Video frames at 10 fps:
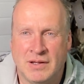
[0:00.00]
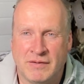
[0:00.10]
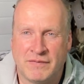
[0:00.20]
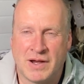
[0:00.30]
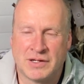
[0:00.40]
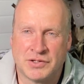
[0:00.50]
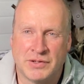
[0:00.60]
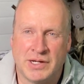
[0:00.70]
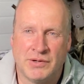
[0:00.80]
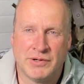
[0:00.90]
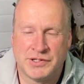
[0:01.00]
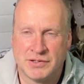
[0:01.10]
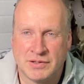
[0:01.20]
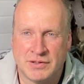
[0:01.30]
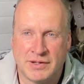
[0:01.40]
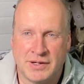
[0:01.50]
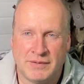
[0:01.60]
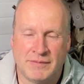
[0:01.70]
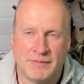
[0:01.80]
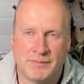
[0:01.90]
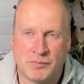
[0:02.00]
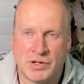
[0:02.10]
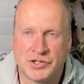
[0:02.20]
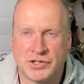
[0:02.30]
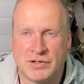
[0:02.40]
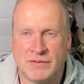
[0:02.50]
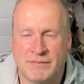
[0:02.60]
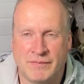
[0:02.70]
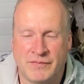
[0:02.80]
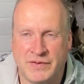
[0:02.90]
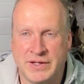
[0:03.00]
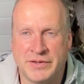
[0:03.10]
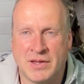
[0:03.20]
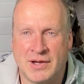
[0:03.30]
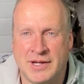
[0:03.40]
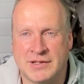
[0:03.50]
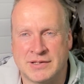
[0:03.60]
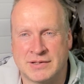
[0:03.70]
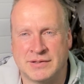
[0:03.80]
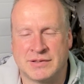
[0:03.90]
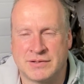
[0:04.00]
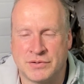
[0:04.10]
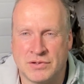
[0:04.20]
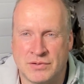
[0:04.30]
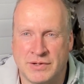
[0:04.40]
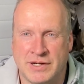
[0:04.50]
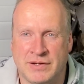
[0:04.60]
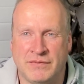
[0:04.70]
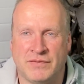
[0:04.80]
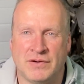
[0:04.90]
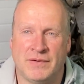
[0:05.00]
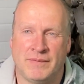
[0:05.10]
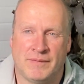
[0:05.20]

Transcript: factory return and pressure feed lines since they're all rated for